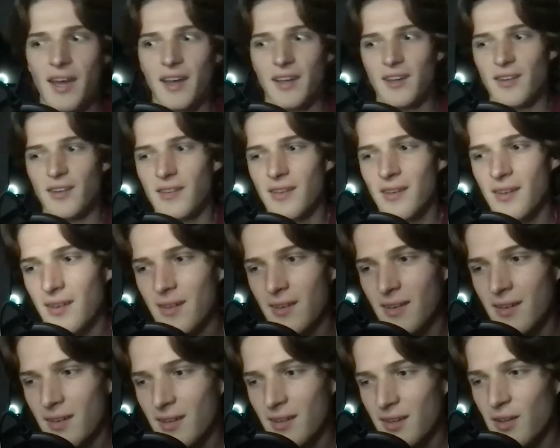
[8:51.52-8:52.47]
and
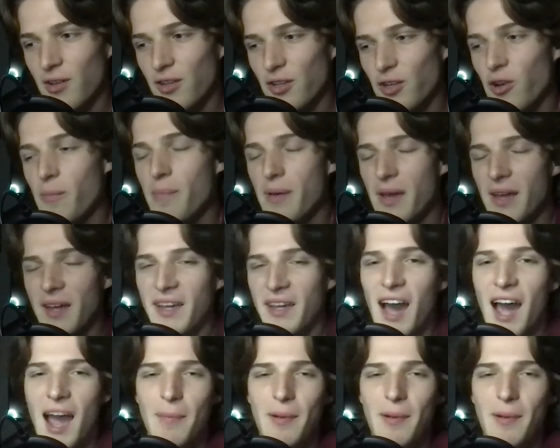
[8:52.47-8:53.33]
you're a big guy,